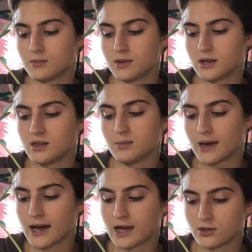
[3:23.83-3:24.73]
In the
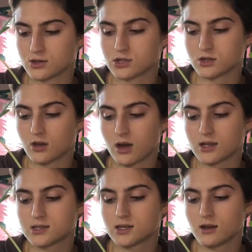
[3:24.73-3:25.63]
bag, there's
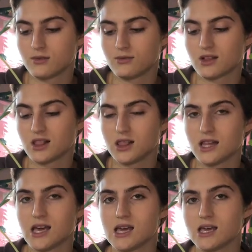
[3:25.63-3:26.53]
lots of
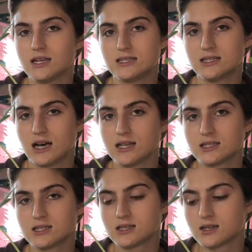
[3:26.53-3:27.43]
clay
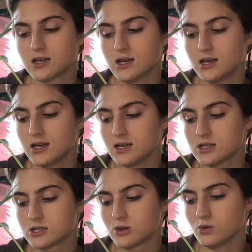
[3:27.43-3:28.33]
dust in it,
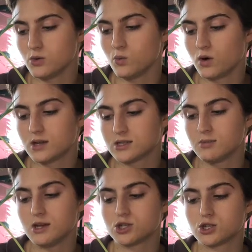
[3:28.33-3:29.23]
so you want to
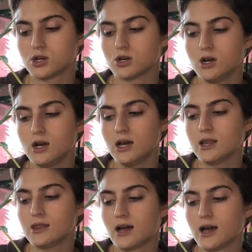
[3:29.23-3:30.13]
make sure
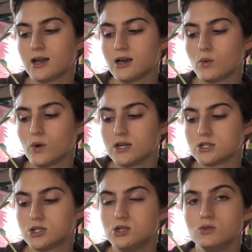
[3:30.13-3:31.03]
that when it's
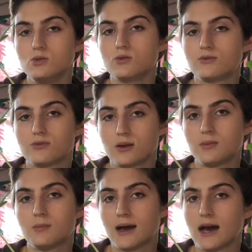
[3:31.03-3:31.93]
new from the
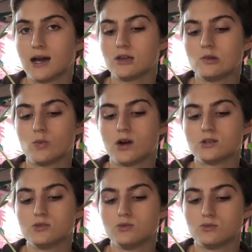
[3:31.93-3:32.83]
bag, you want
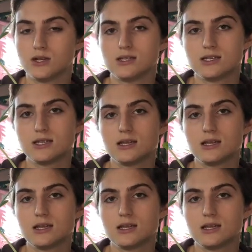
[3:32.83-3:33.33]
to rinse it.